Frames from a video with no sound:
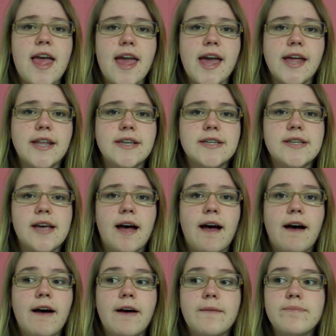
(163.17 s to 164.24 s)
And
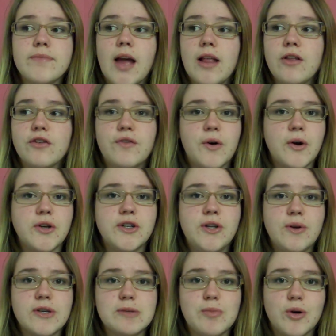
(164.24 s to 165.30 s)
um, I look forward to
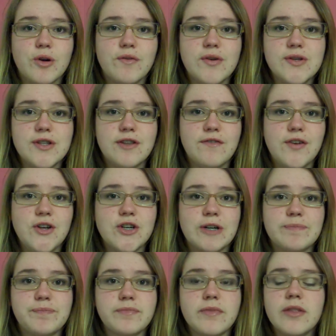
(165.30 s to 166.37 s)
doing some more reviews in the
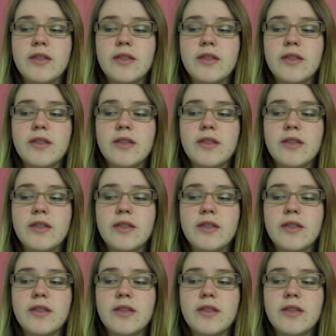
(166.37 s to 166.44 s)
future.